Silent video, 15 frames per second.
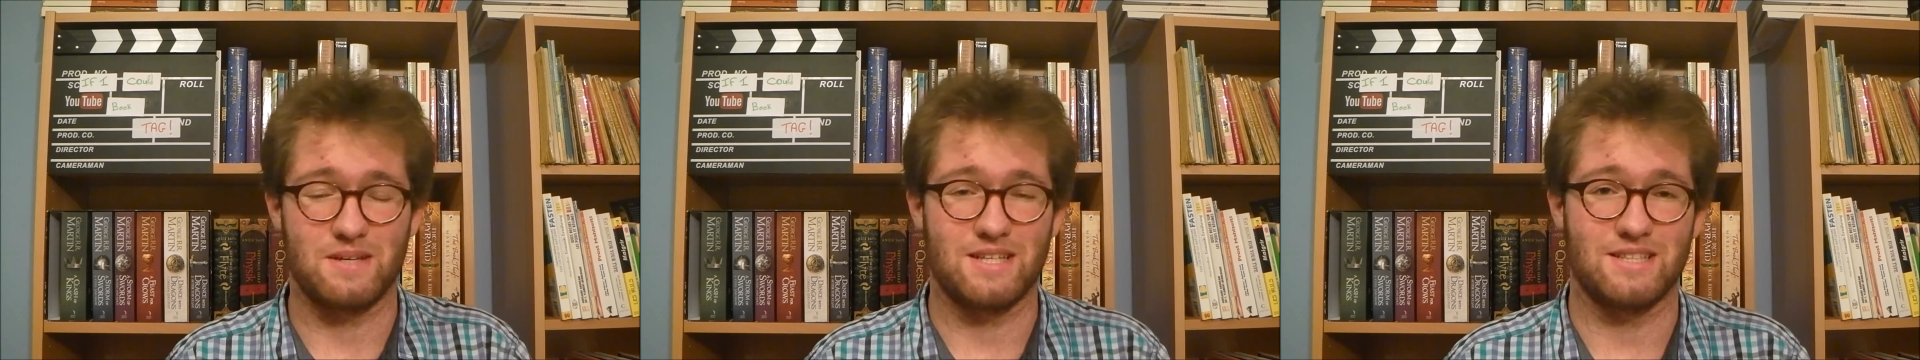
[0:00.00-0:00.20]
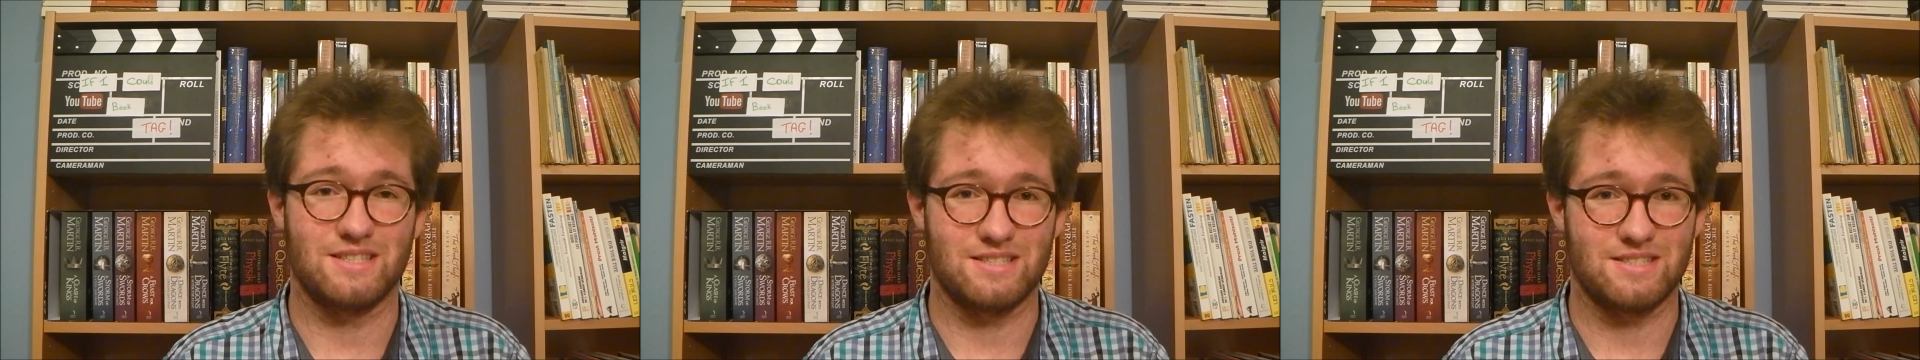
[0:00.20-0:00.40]

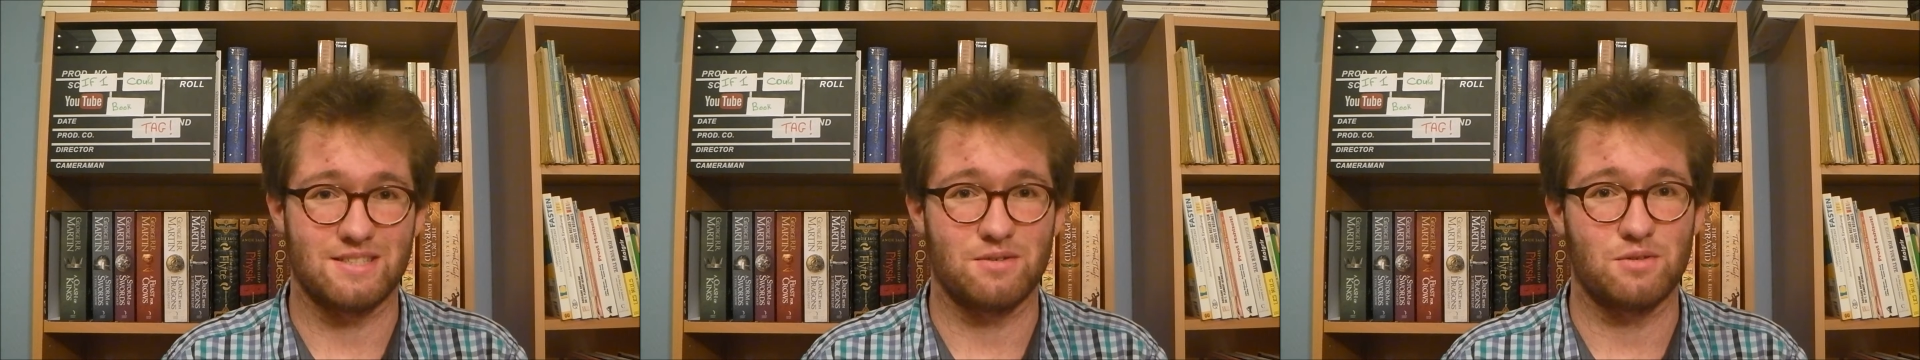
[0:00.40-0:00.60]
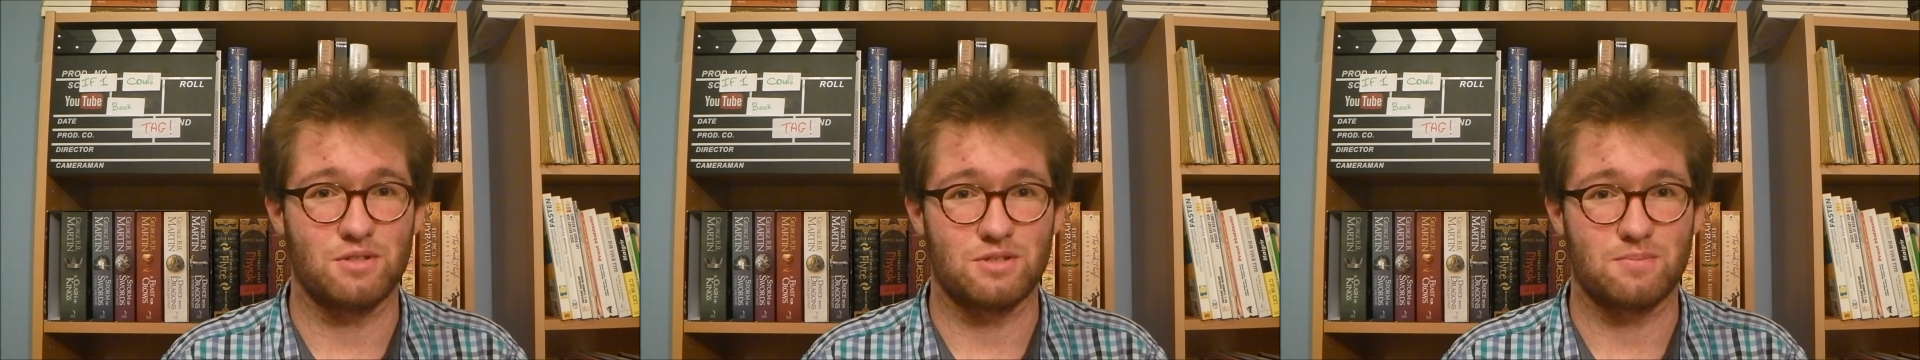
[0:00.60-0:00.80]
because
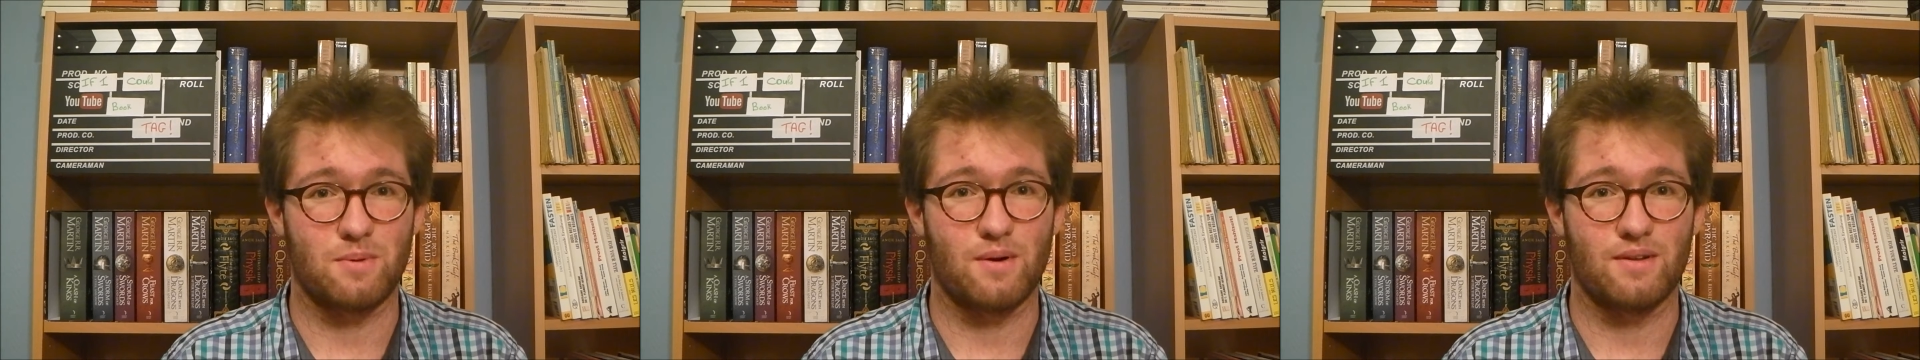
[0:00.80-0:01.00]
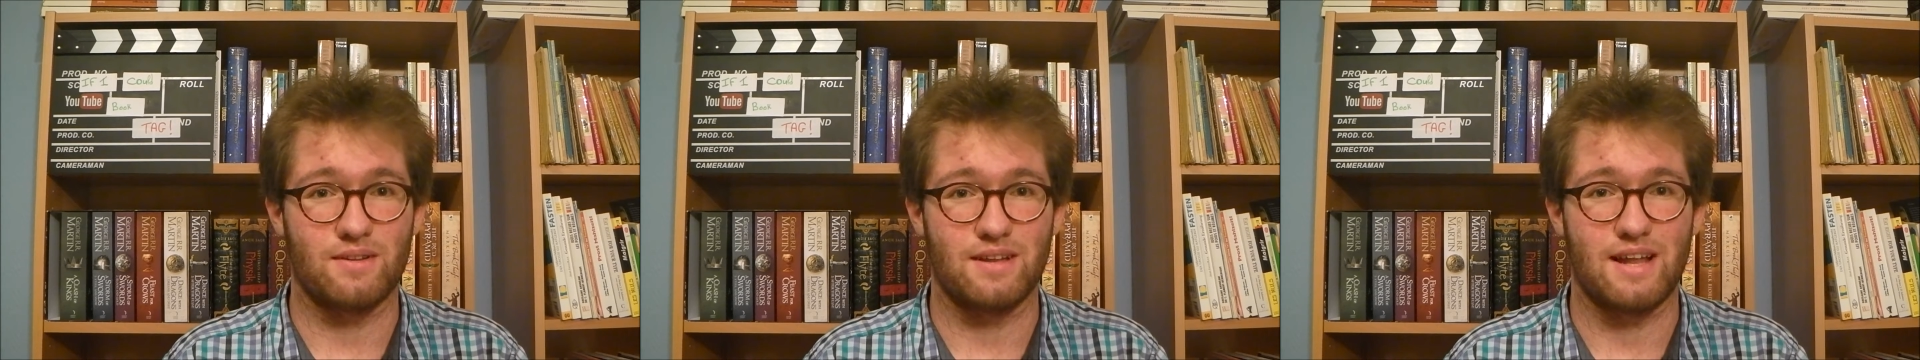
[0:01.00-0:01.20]
it would
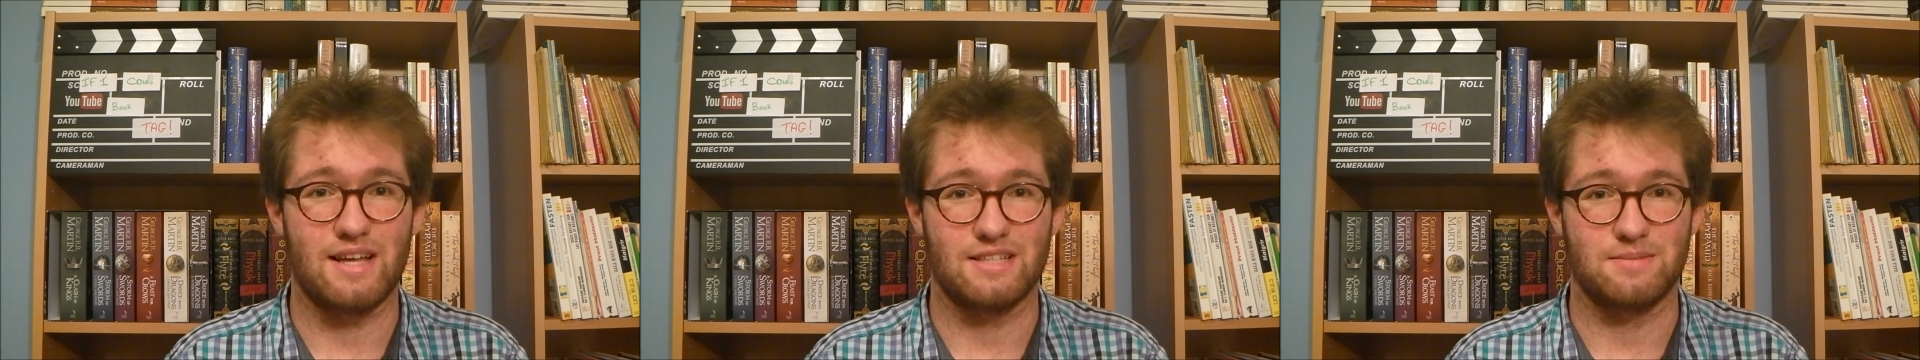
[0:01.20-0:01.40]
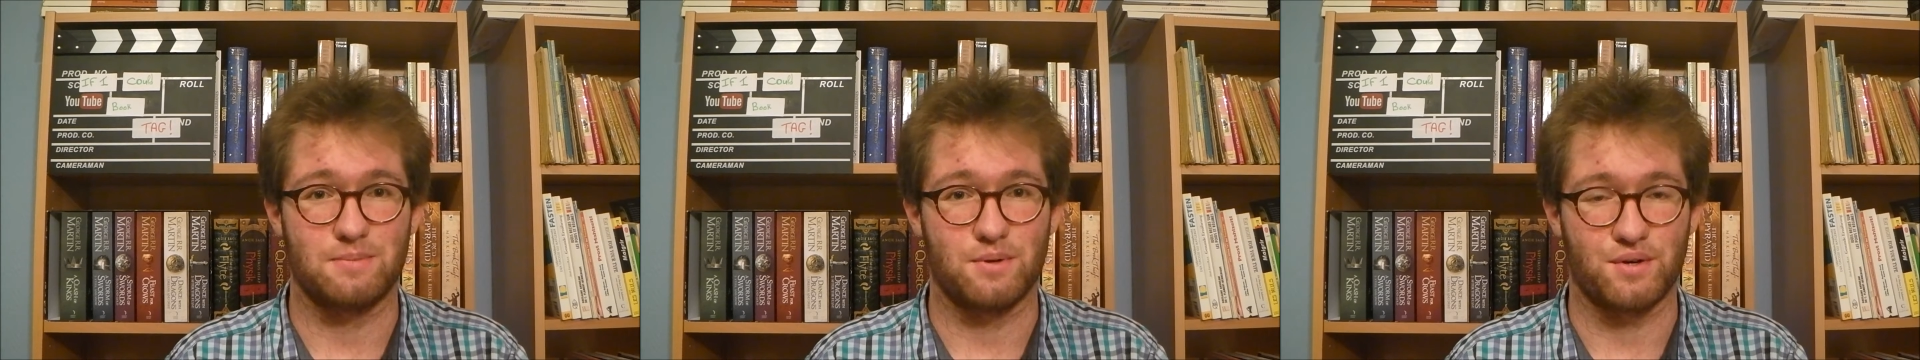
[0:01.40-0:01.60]
spoil the
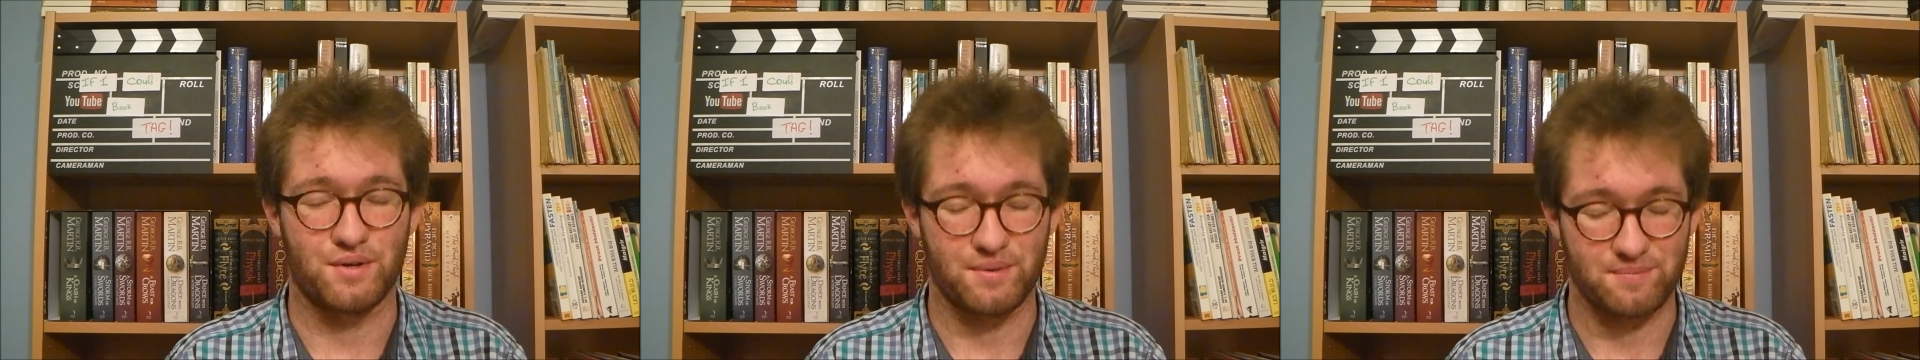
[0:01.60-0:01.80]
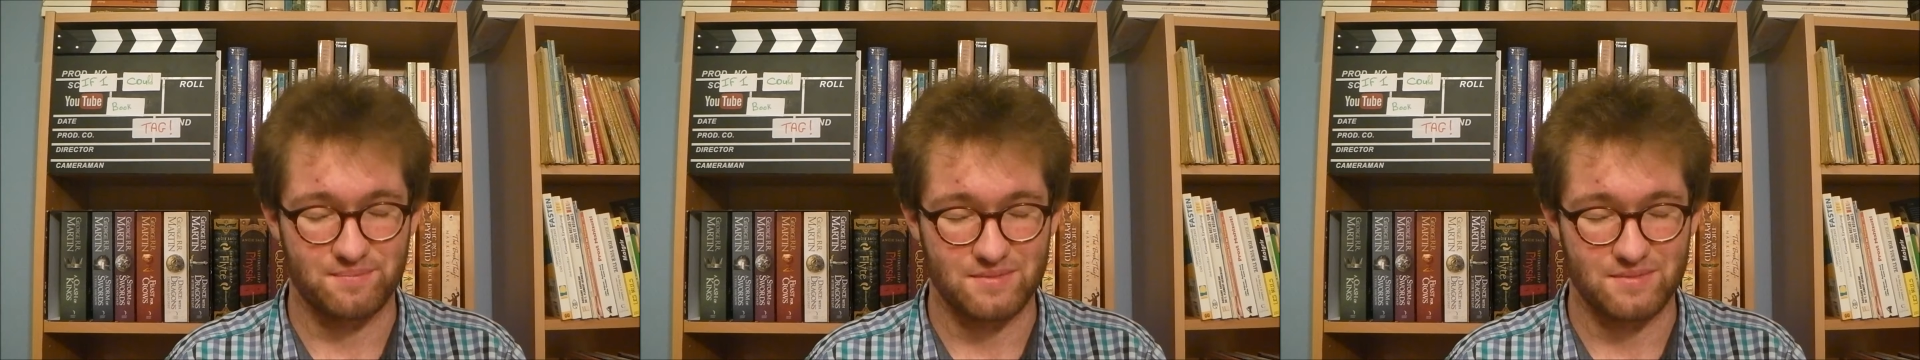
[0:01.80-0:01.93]
last book,